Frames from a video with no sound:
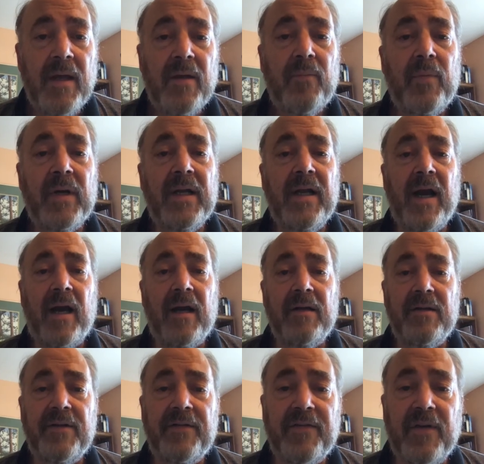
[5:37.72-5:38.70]

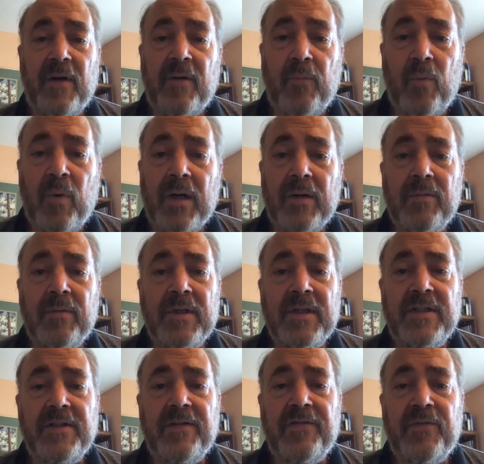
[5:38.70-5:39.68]
Regardless of what
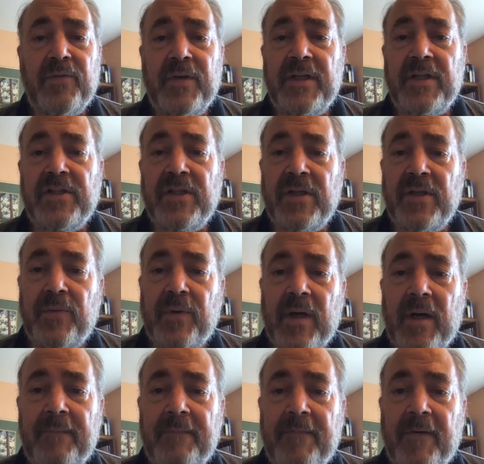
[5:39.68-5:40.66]
religious tradition you
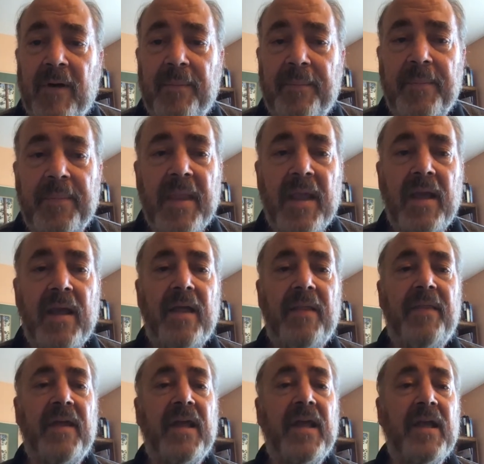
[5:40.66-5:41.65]
come from,
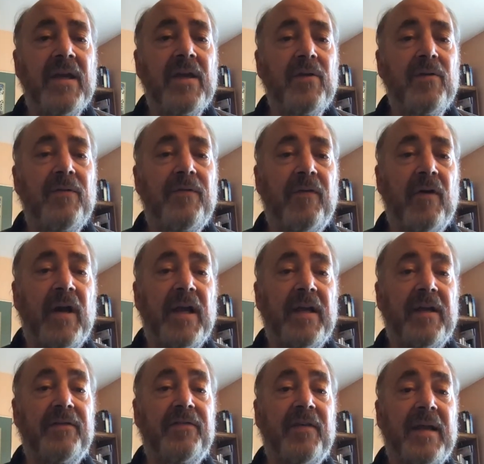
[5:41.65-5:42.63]
the Hindu
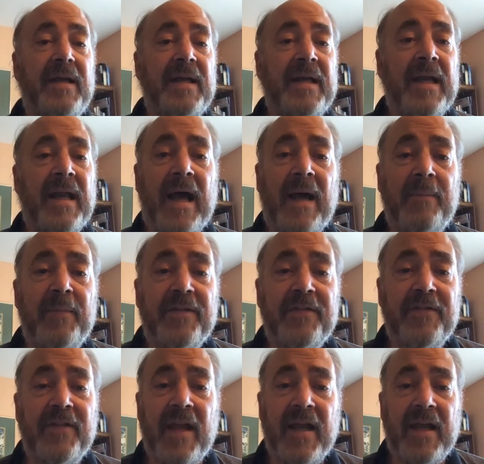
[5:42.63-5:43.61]
phrase,
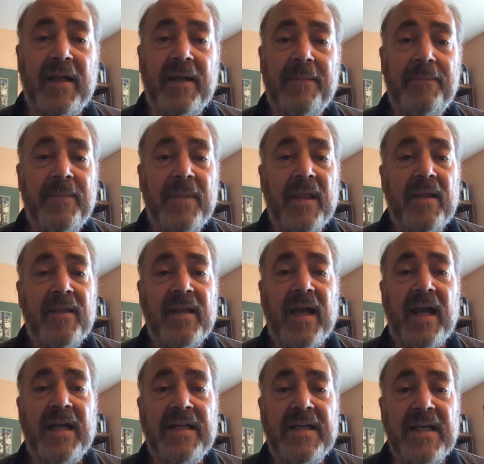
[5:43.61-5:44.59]
namaste, the
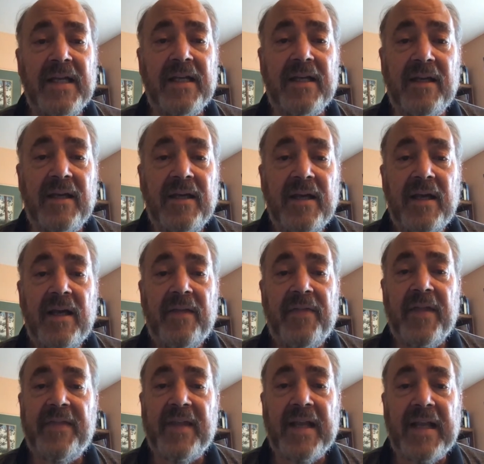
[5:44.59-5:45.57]
idea
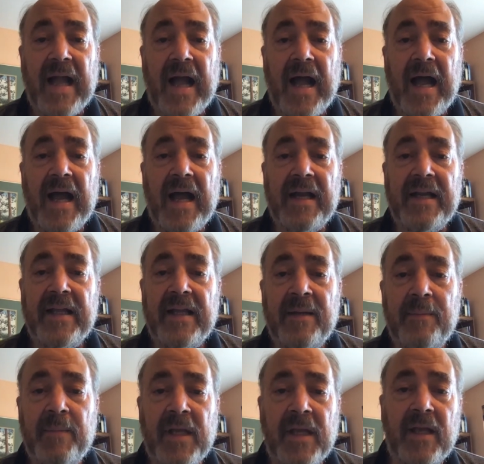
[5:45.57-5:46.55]
that the God
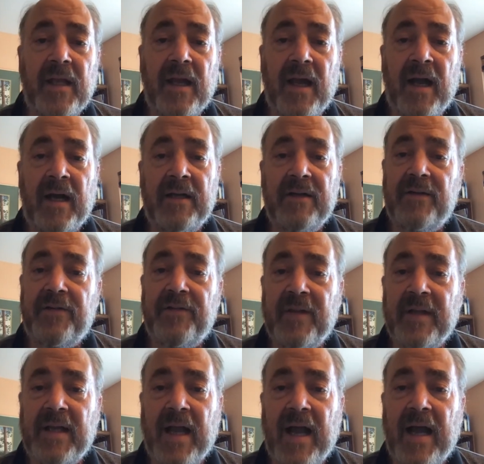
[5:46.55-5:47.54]
in me honors
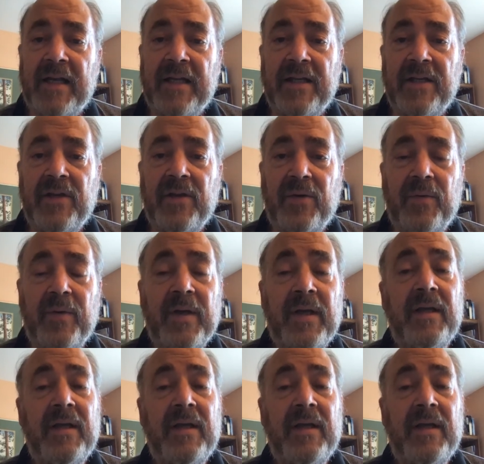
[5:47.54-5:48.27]
the God in you,